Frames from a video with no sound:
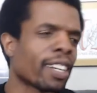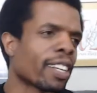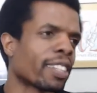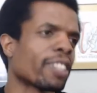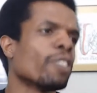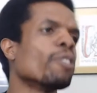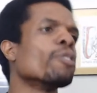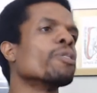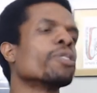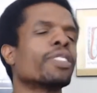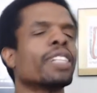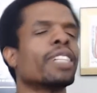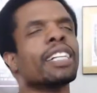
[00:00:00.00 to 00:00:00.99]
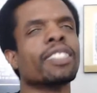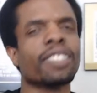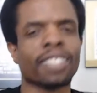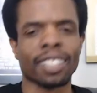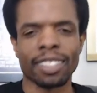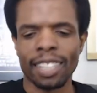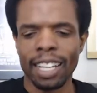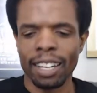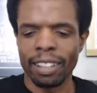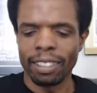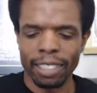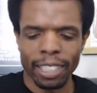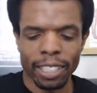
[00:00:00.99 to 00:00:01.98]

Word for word: like the whole state shuts down.